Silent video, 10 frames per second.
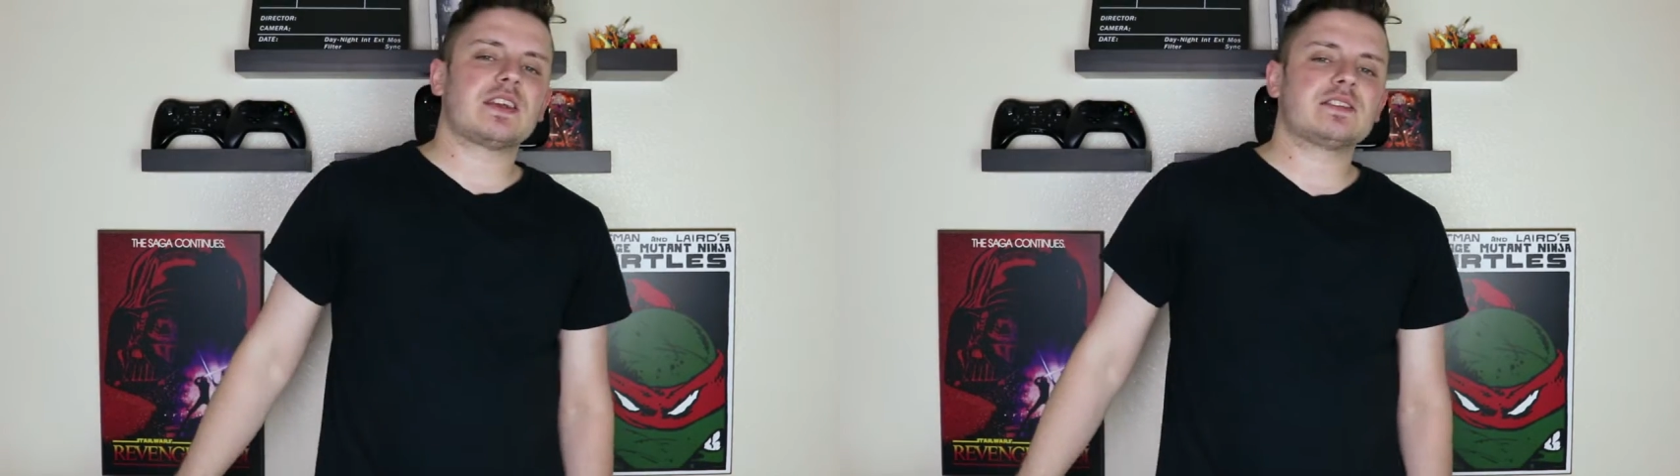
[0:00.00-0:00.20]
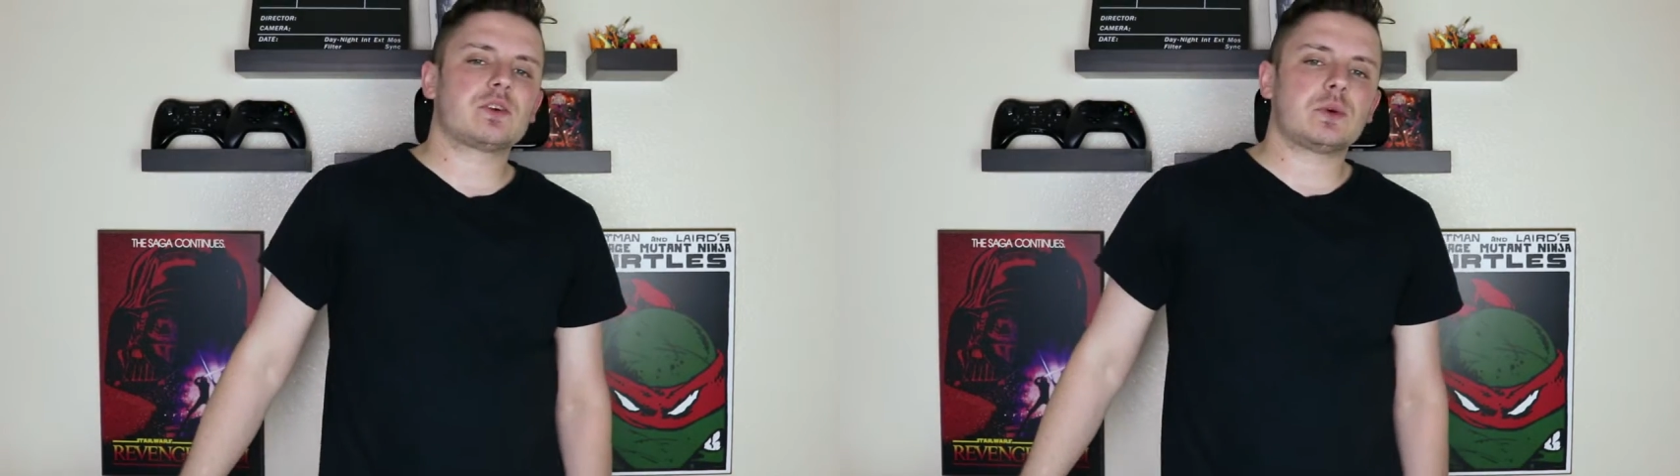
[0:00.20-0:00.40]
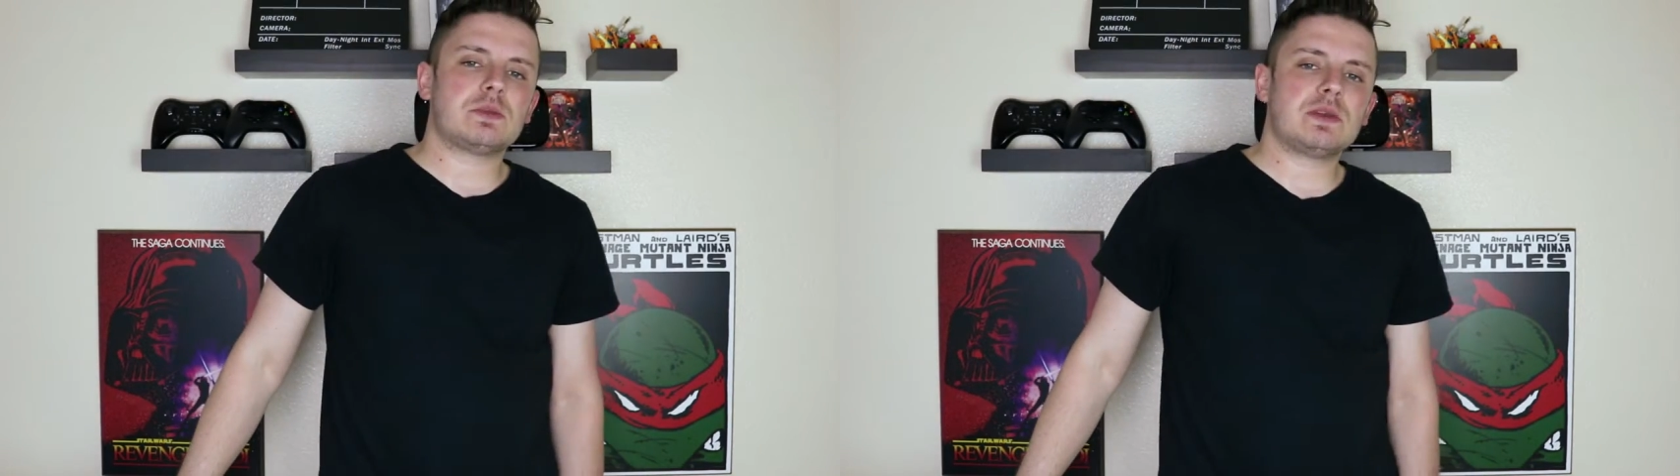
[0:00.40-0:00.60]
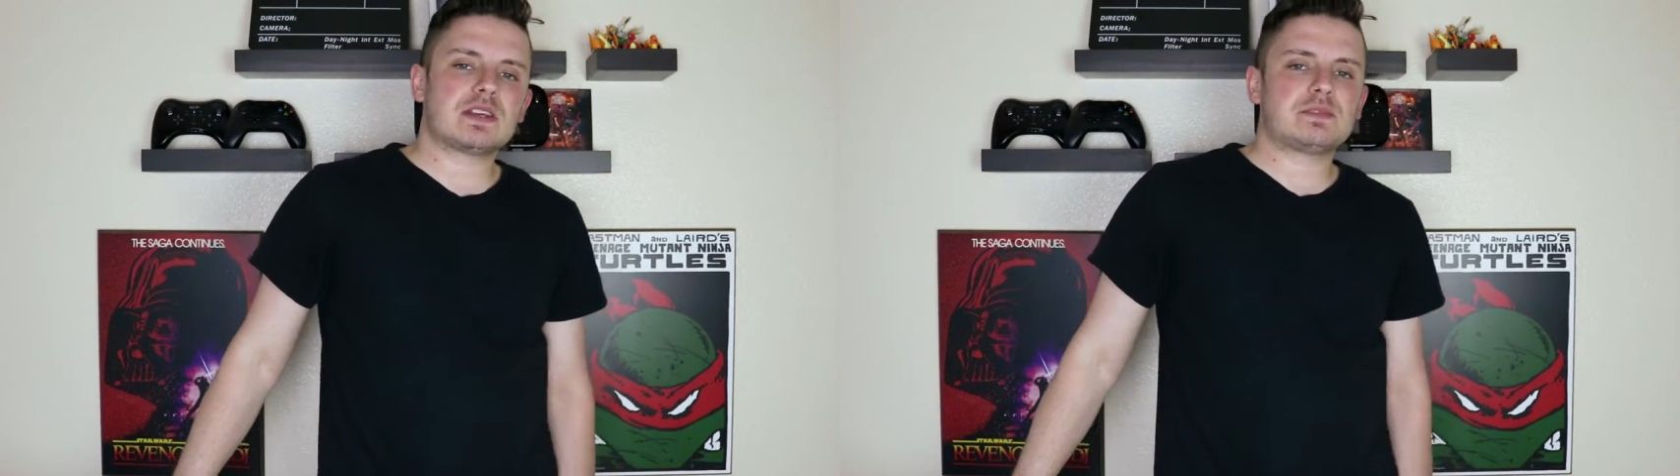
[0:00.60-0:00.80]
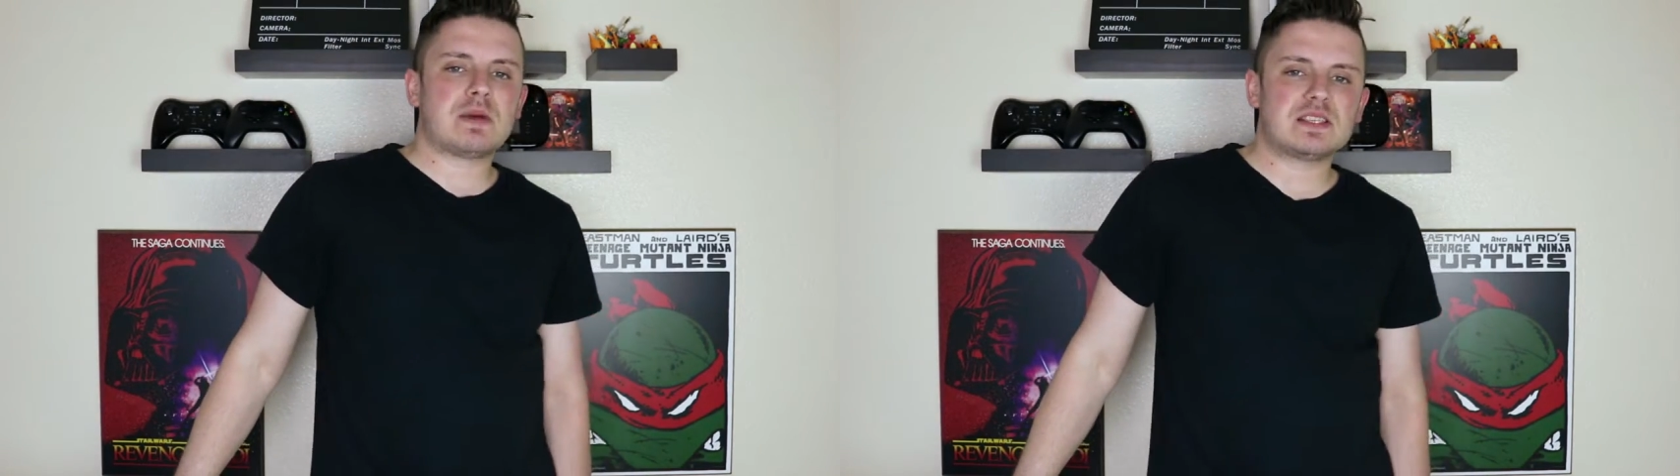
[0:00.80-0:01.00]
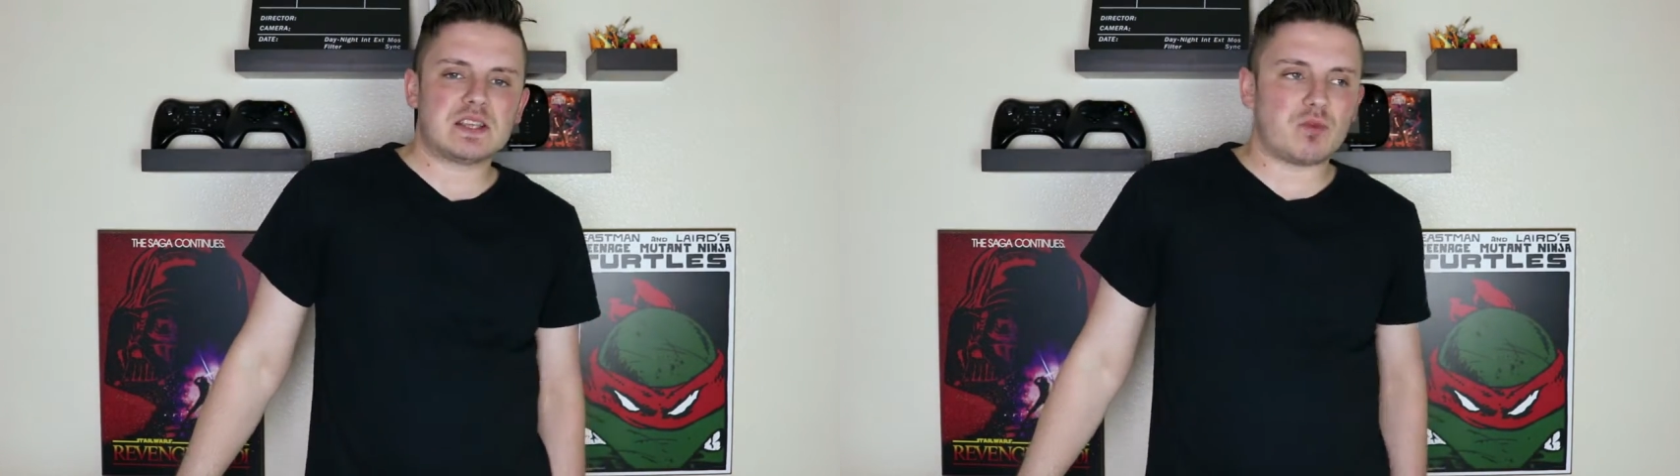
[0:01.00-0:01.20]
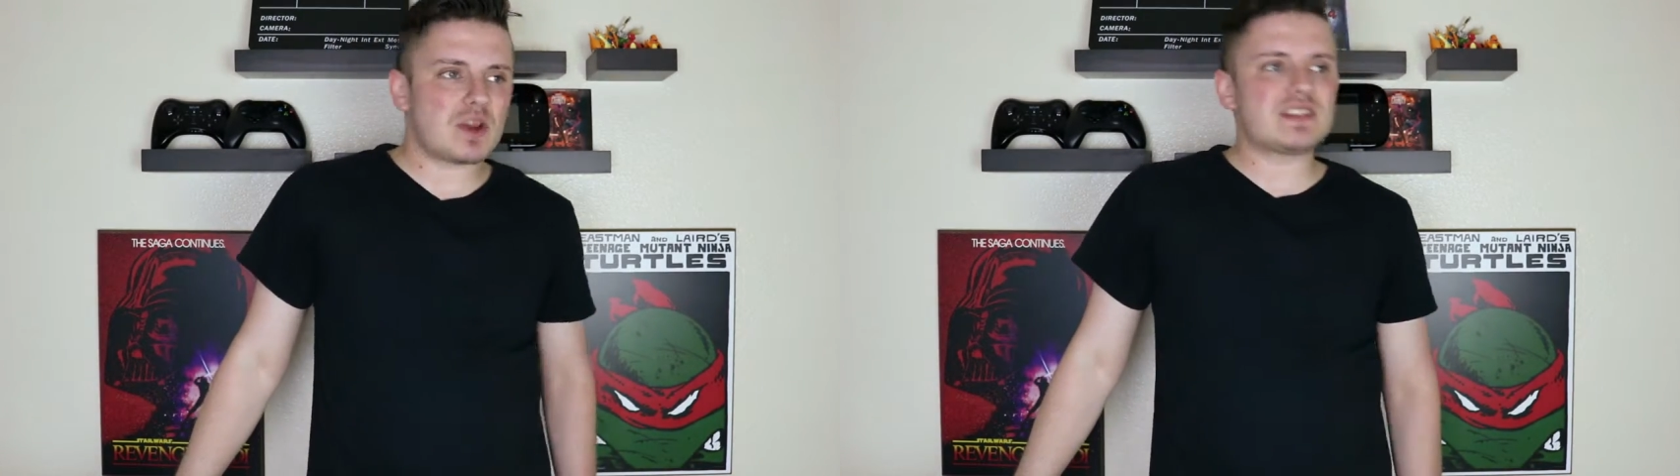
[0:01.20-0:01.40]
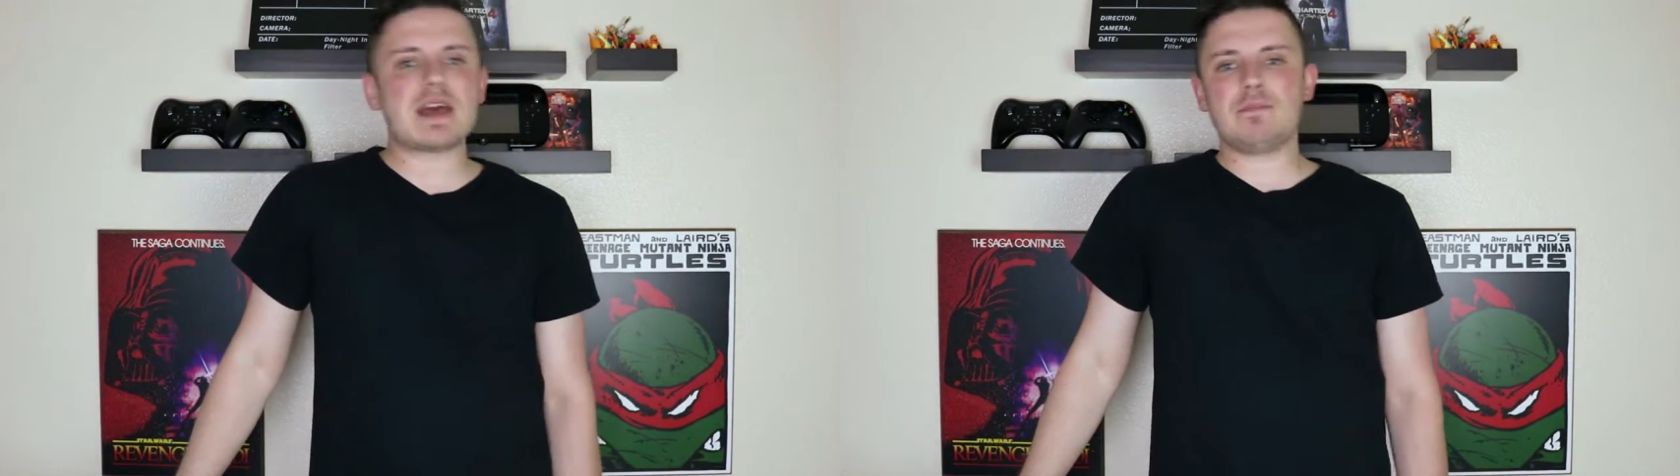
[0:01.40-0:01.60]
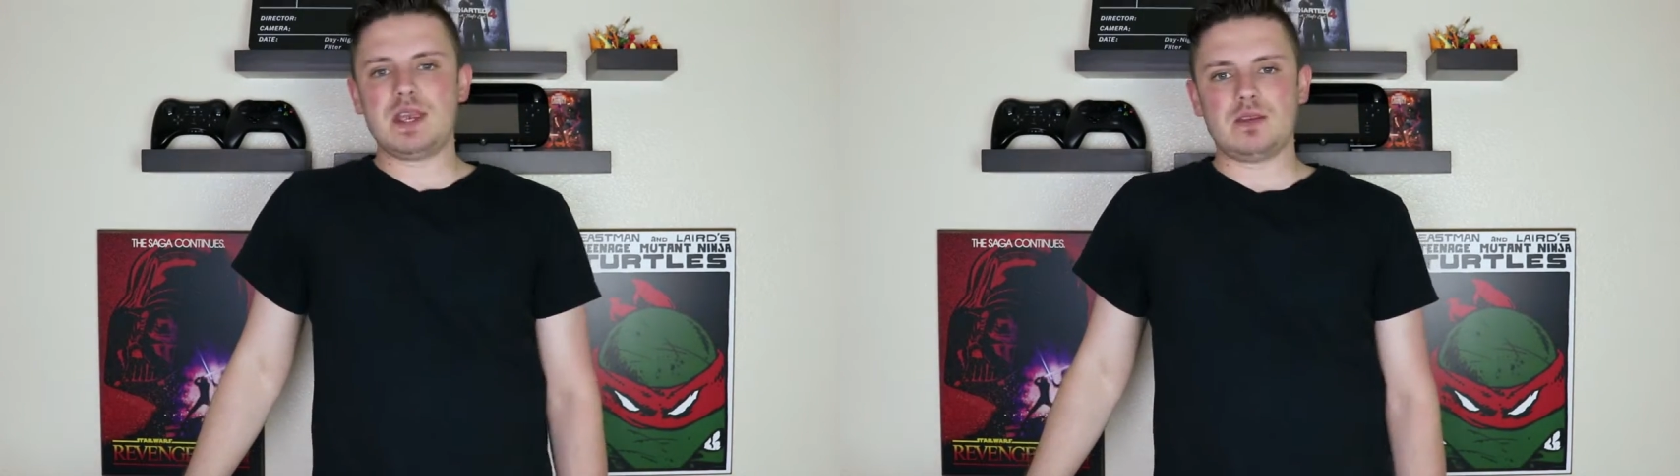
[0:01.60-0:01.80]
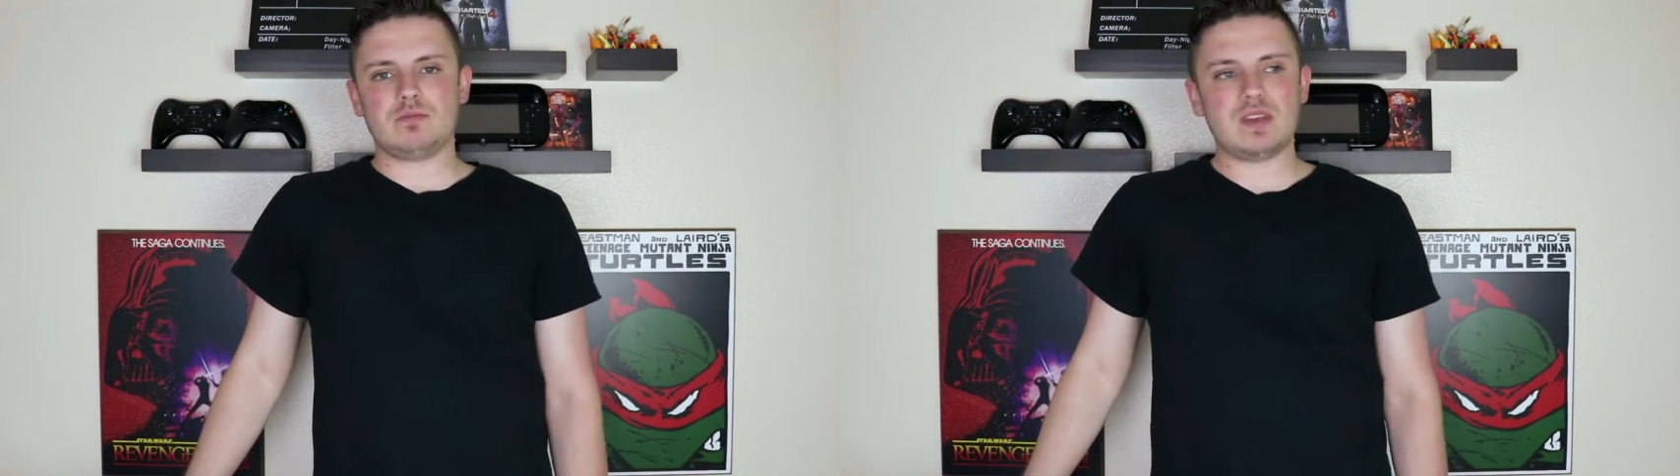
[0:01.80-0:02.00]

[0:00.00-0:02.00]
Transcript: is going to be expensive. What does that mean?